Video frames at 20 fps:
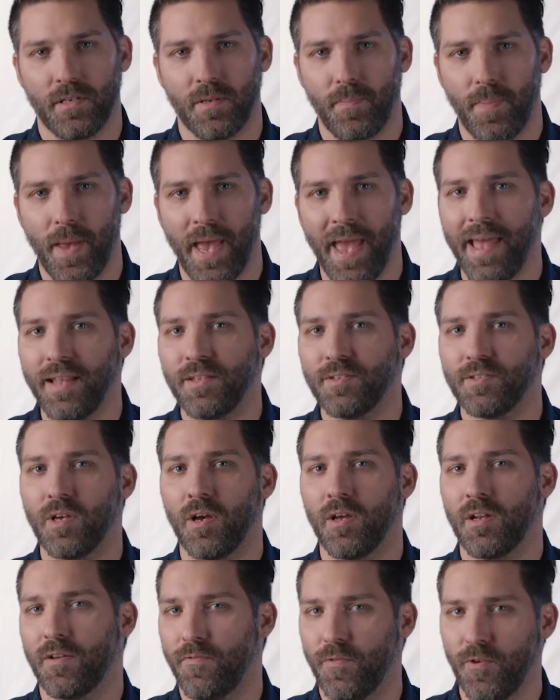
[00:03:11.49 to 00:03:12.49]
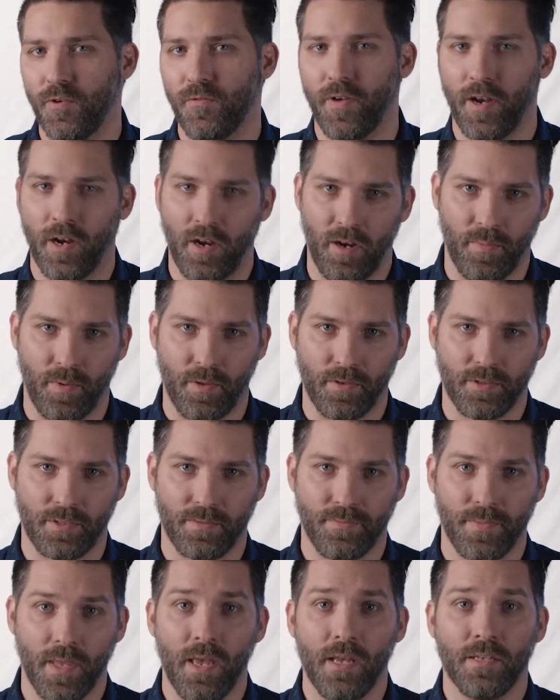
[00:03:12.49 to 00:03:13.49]
depends on a few
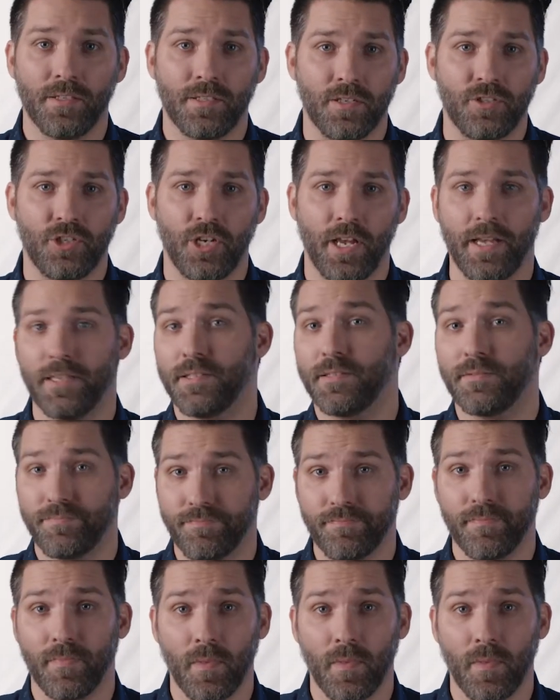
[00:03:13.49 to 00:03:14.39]
variables, such as,